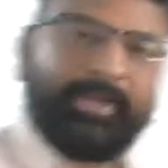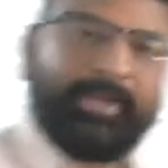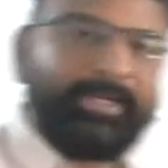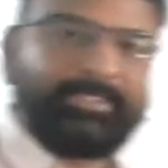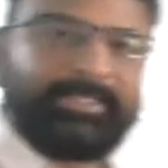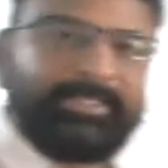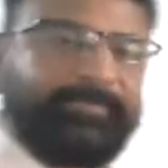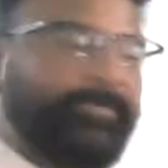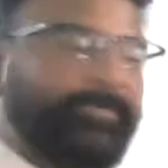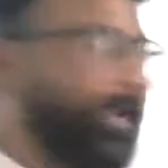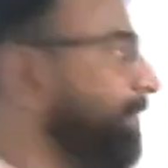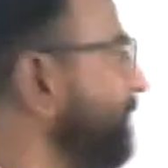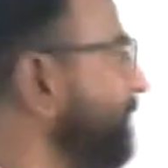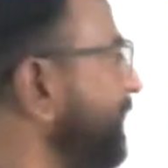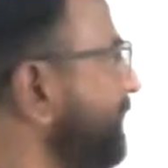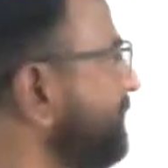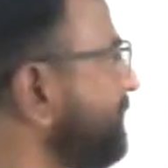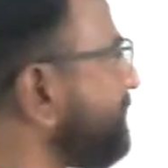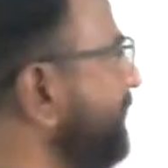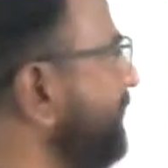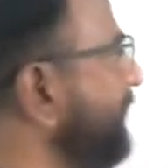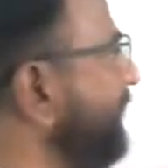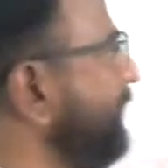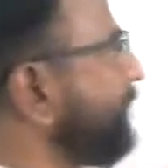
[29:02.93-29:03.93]
Is it fine?
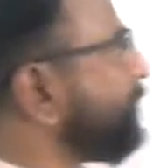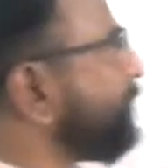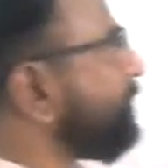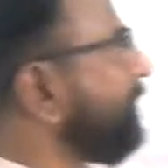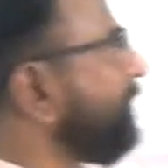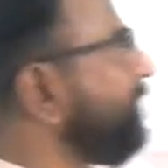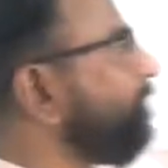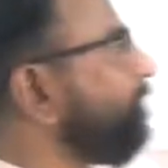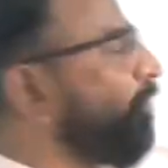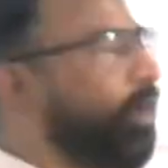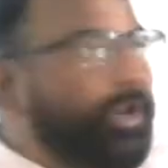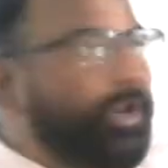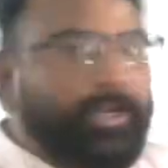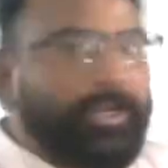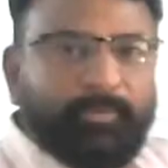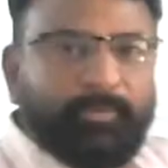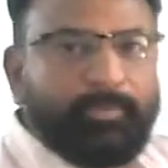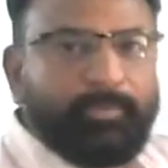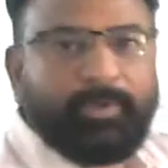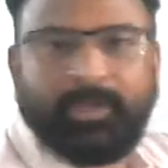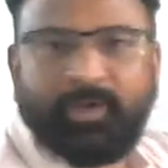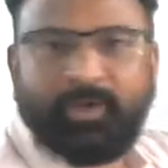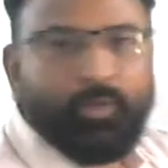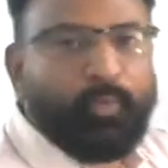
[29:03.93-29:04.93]
Because initial
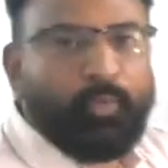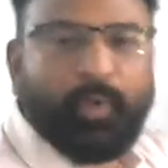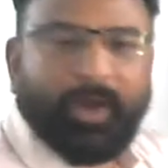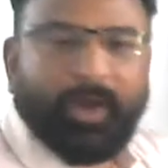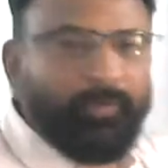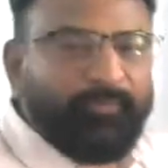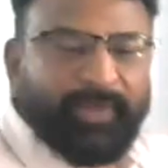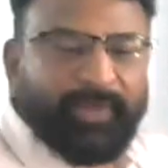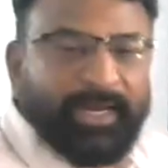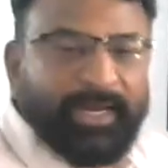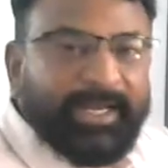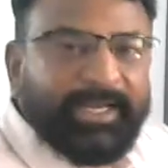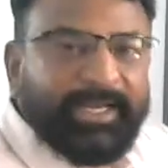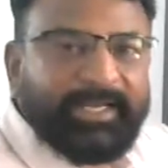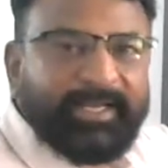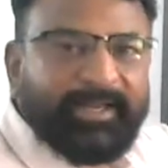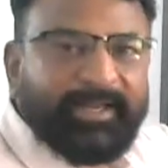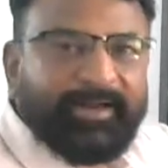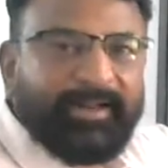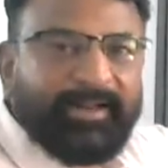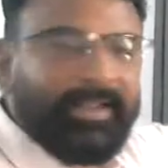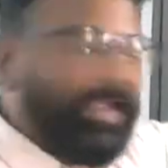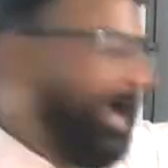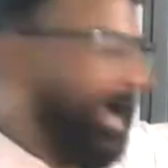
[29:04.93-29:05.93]
volume 1
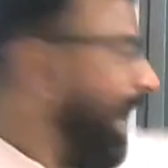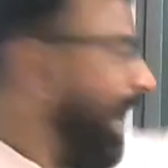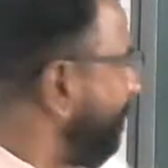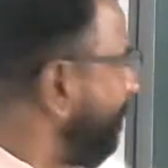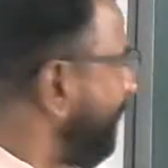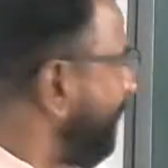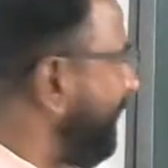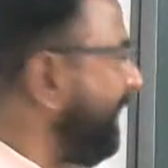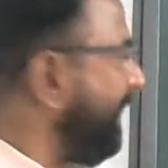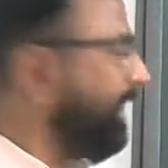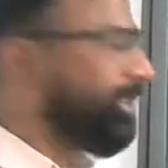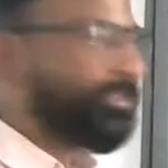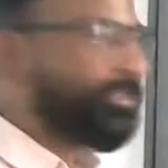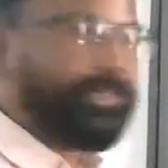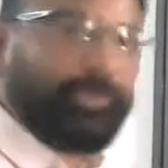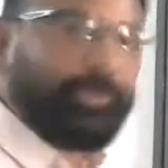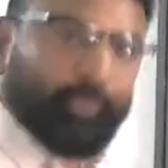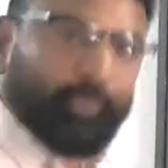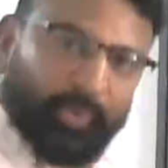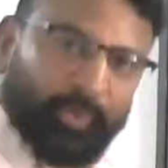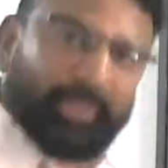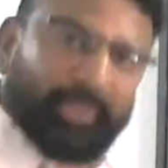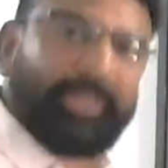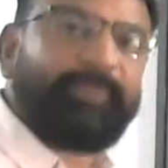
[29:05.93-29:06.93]
liter, after addition
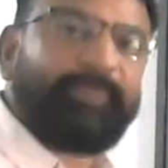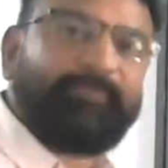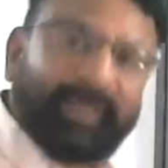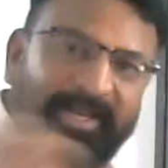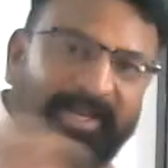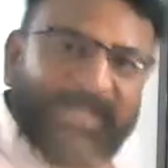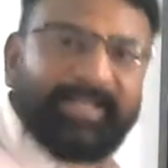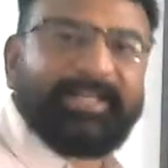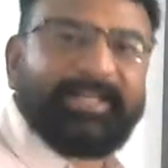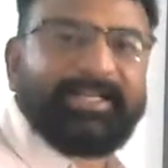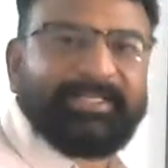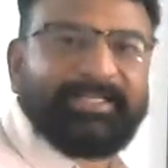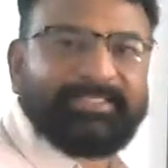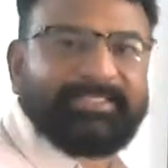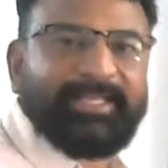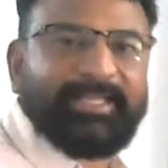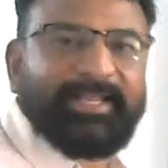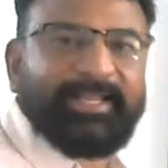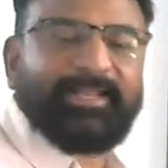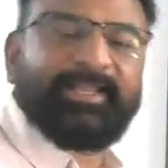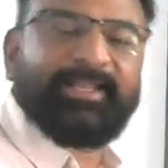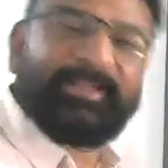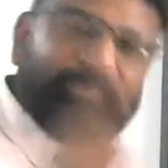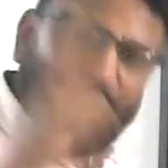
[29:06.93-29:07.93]
only 1 liter is
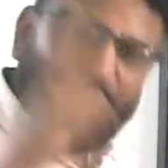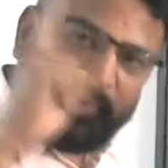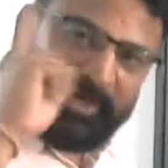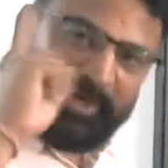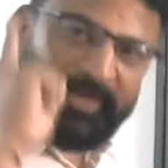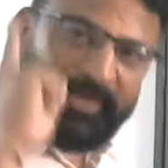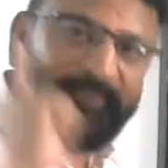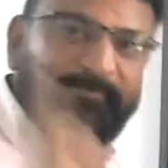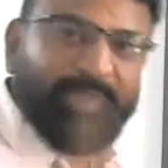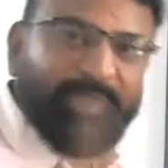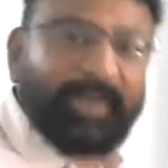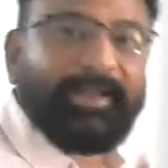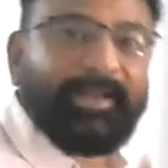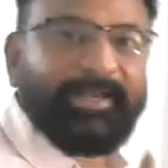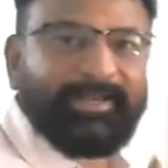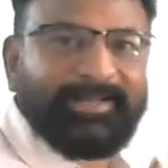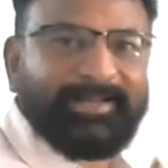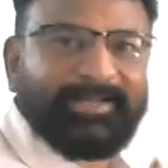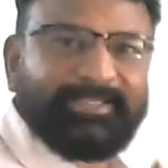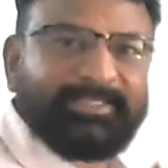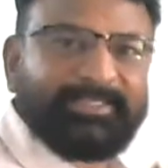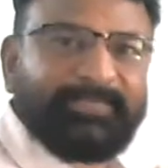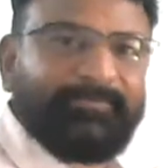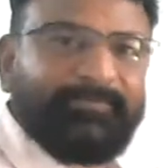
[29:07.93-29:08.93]
there. Only 1
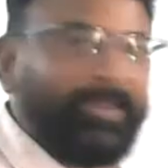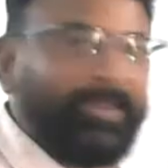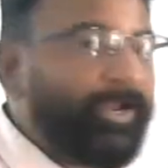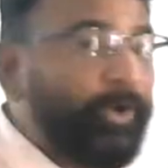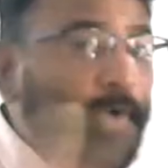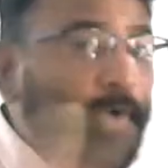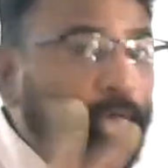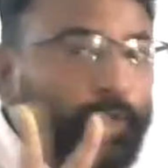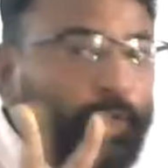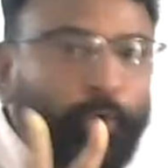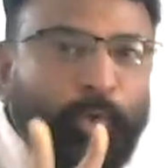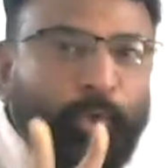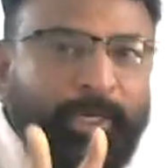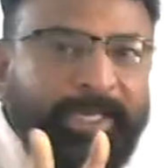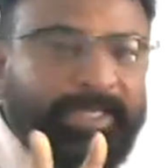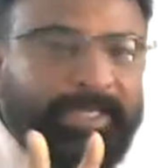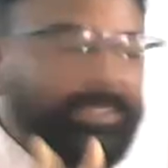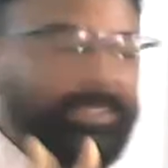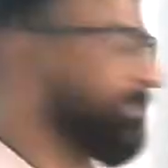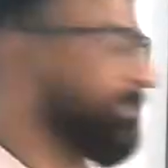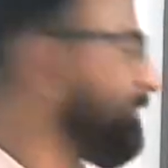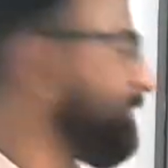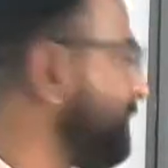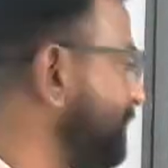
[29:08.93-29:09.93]
liter. Is it fine? No 2
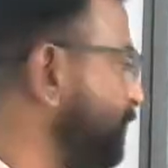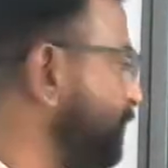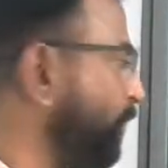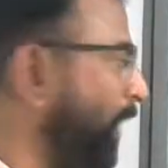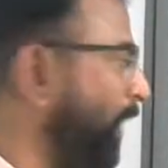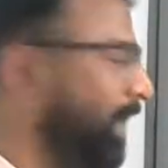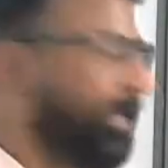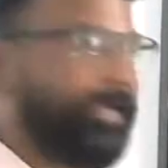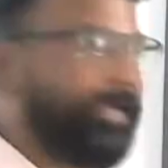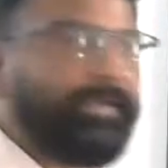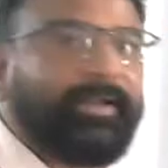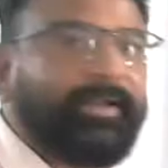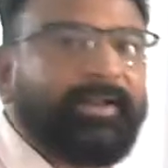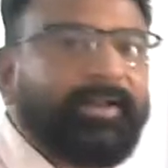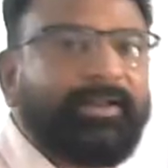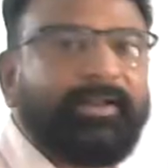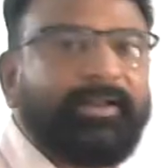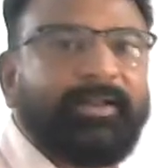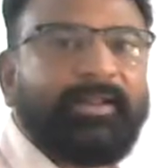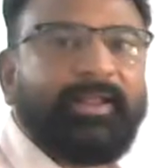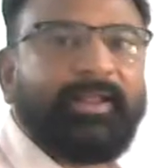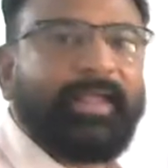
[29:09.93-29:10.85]
liters, it's 1 liter.